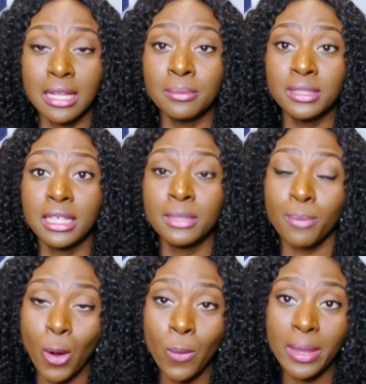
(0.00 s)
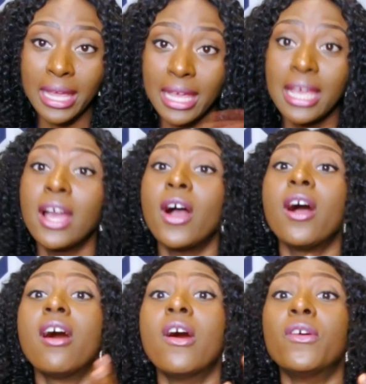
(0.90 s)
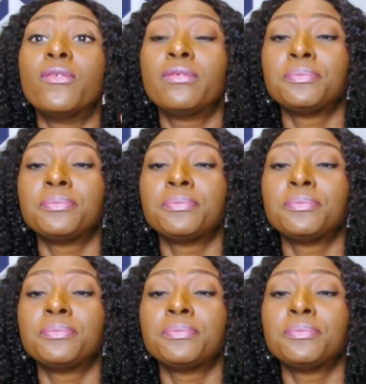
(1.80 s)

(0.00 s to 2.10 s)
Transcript: tempting moment of,